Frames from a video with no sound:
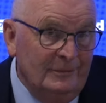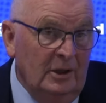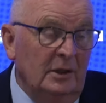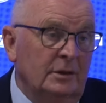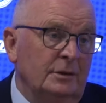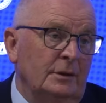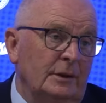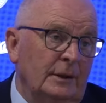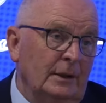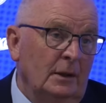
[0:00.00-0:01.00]
Yes.
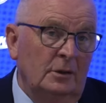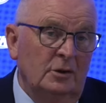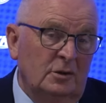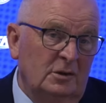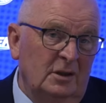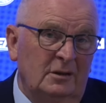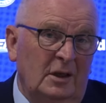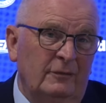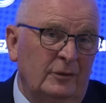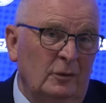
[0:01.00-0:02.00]
I just say,
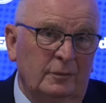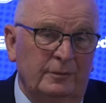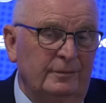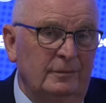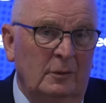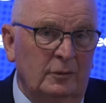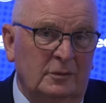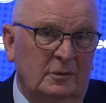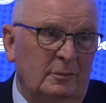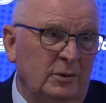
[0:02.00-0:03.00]
Dave, you know,
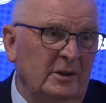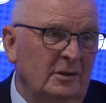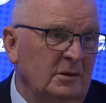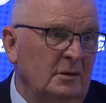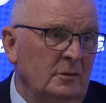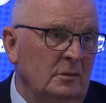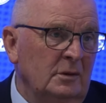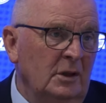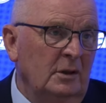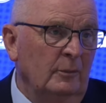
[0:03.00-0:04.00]
please, you know,
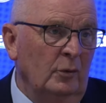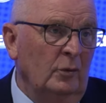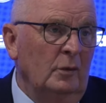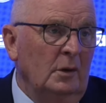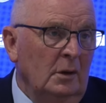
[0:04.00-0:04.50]
take it below